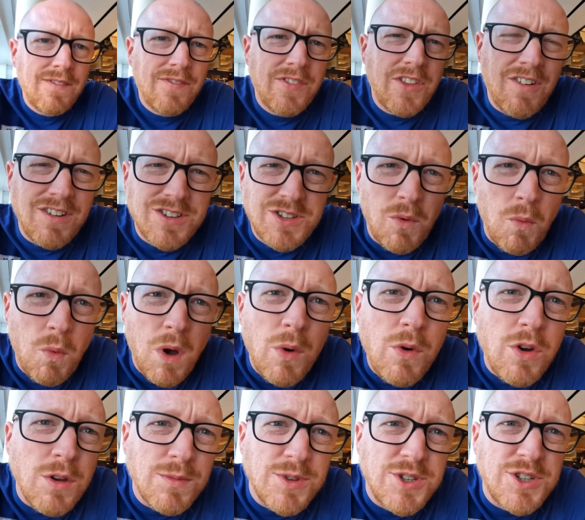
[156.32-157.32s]
Alright, so
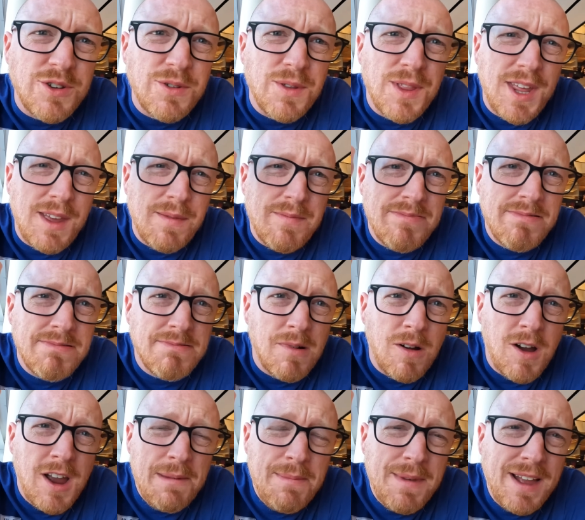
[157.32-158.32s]
welcome to the
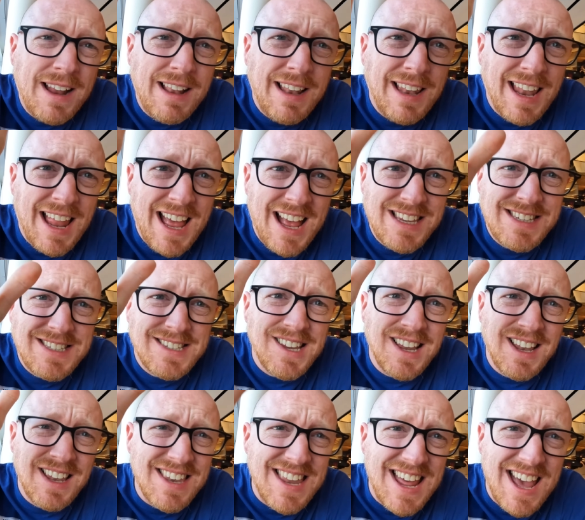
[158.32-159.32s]
Prime Class
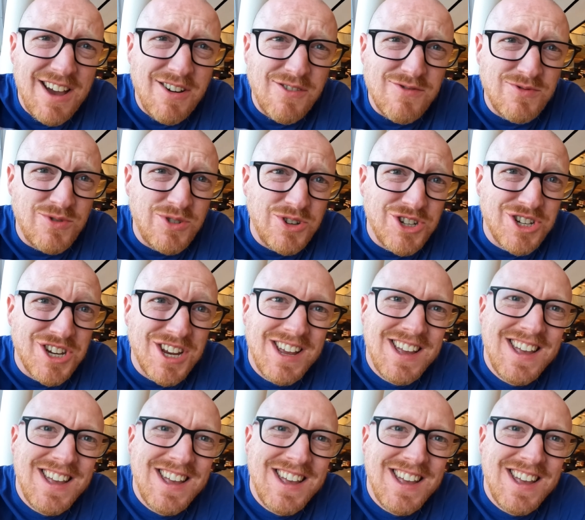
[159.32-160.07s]
Lounge